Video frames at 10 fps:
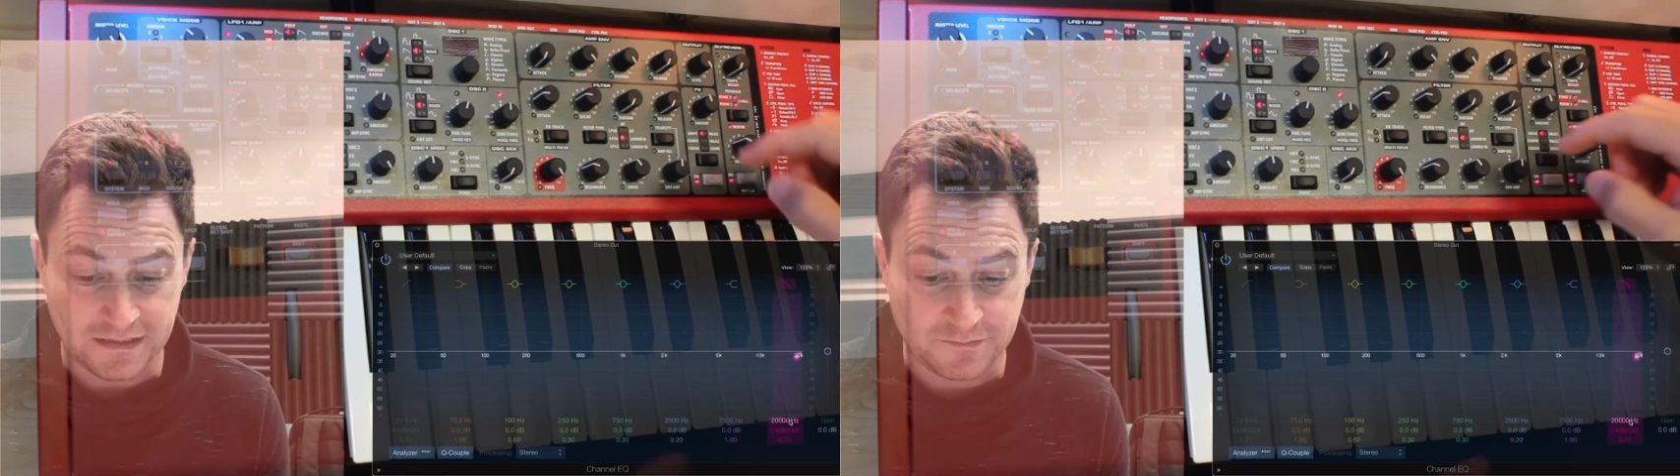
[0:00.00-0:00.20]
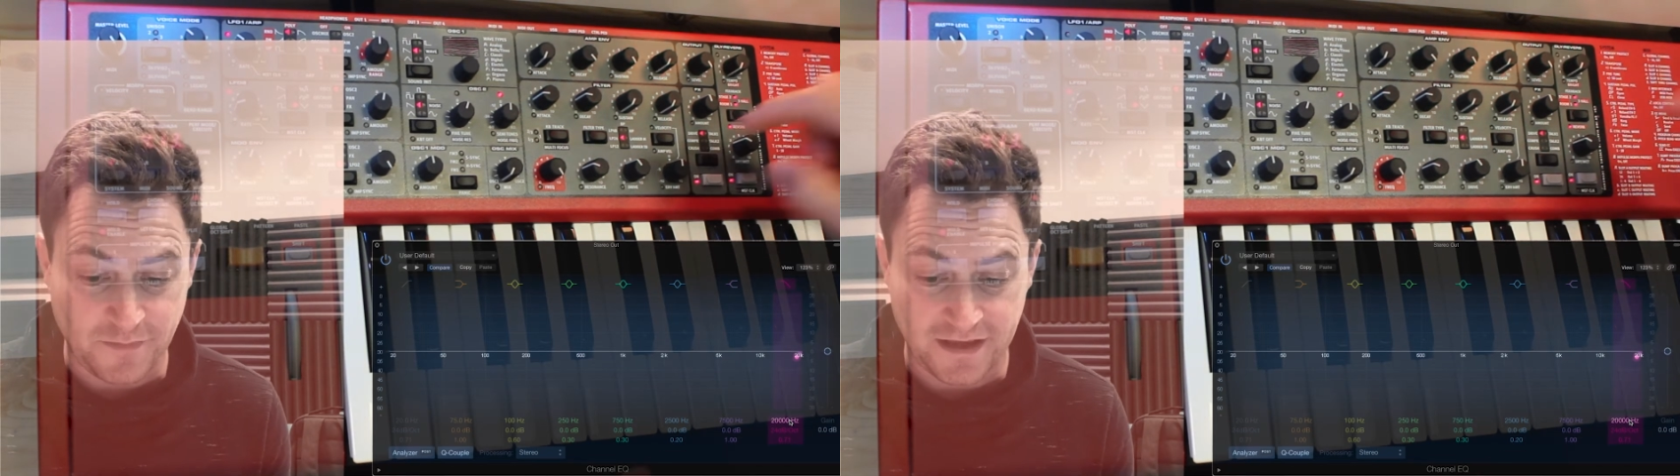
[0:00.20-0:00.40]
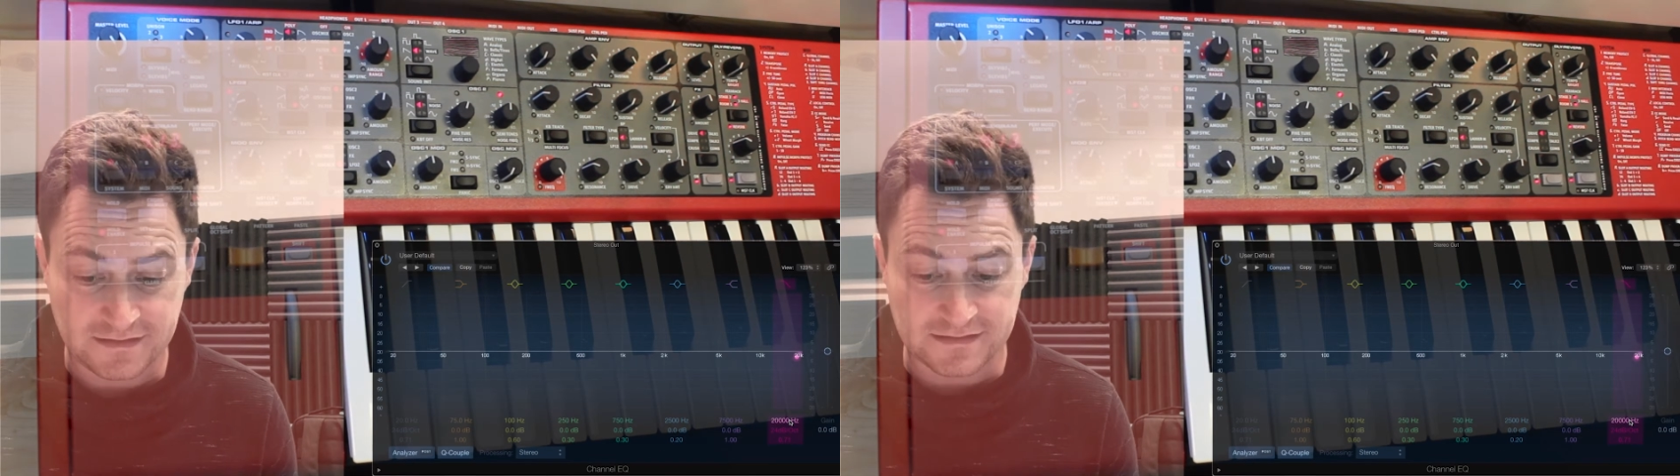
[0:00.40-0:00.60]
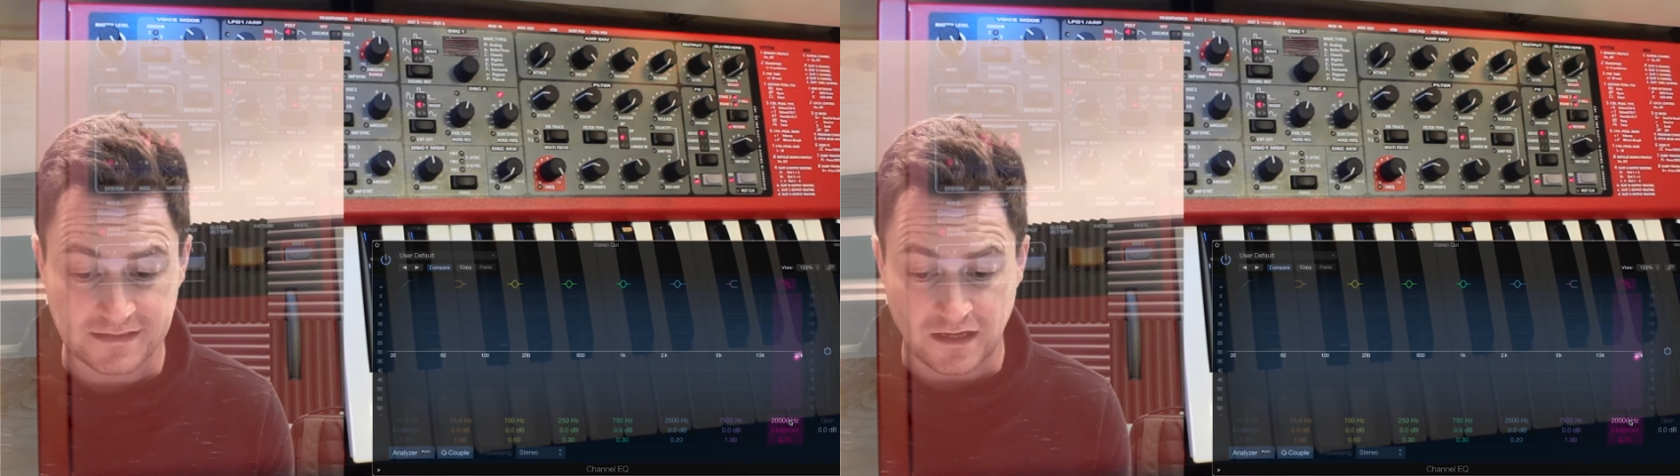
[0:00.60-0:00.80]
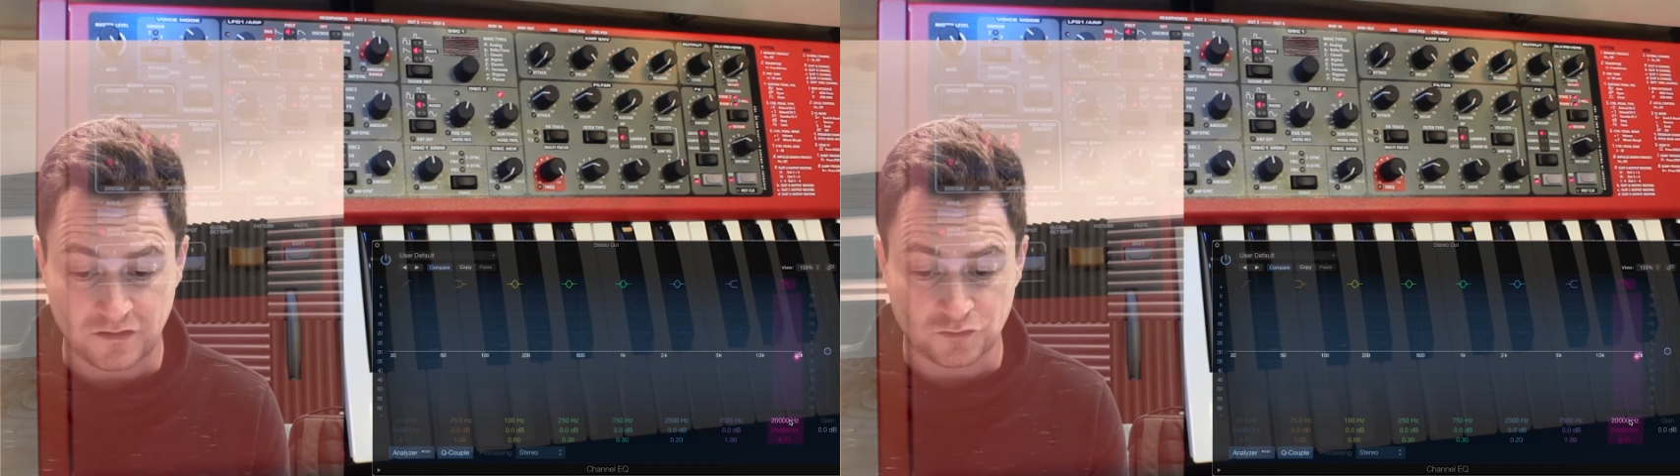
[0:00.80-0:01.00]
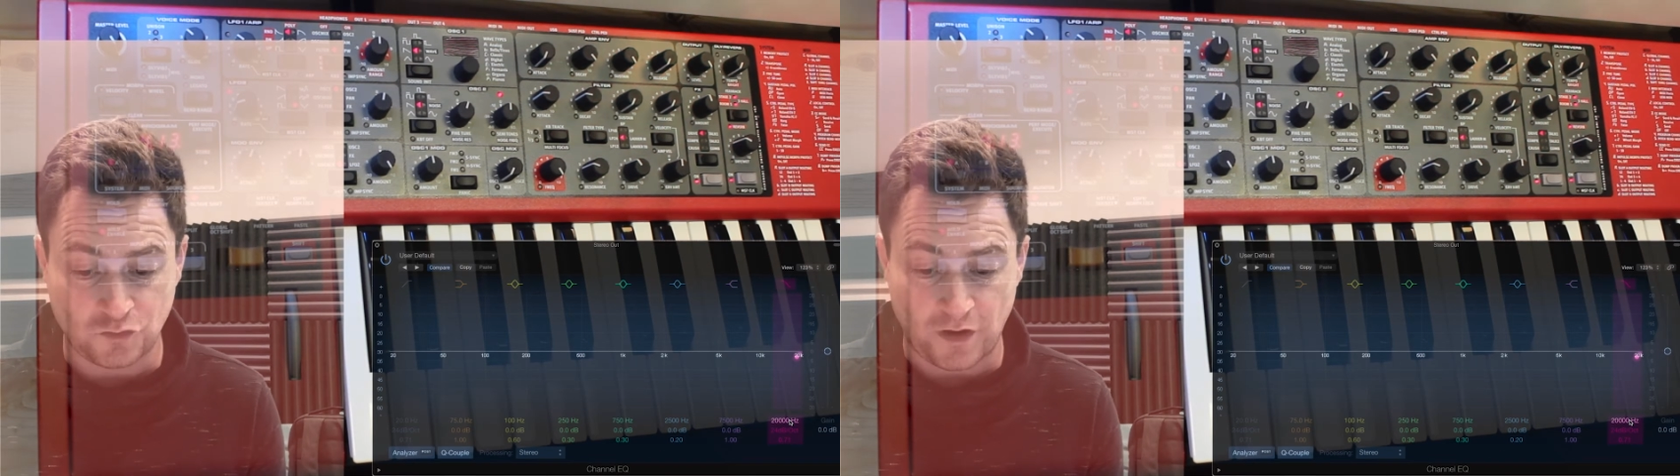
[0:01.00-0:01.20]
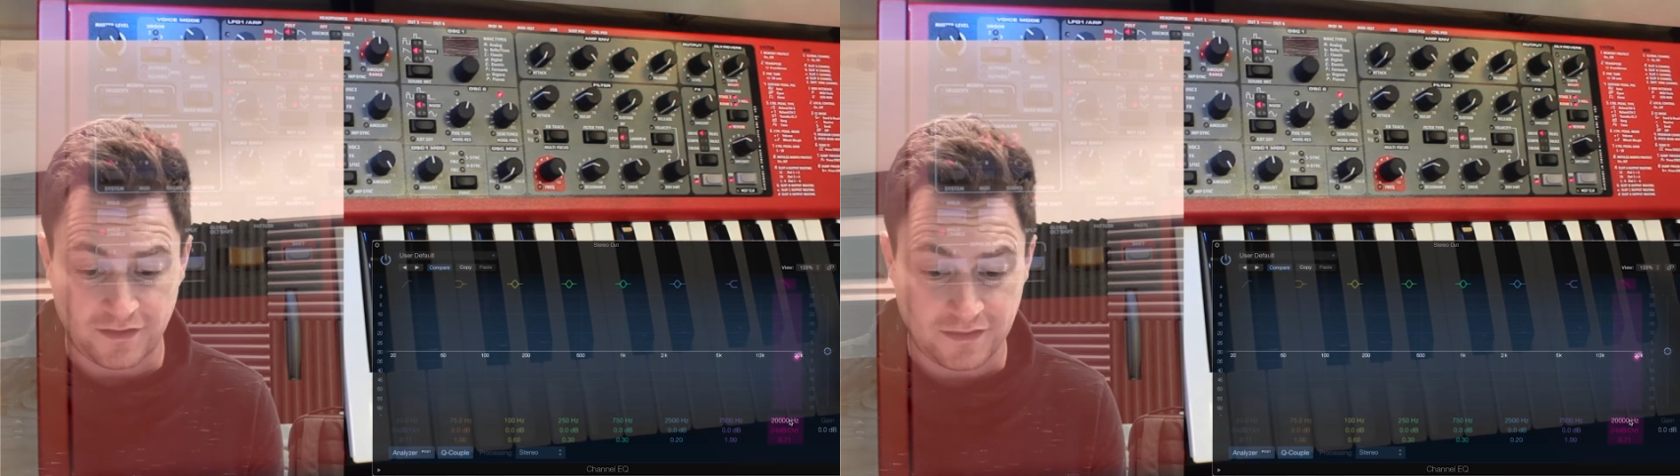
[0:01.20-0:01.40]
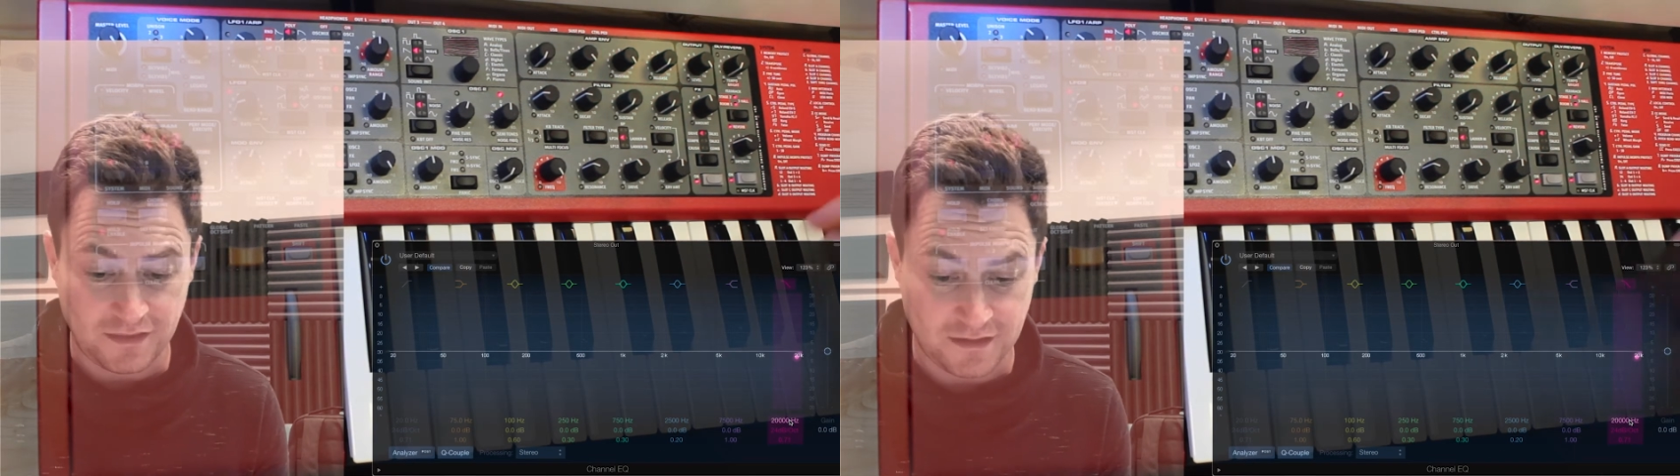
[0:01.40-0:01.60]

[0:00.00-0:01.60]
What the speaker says: it might sound quite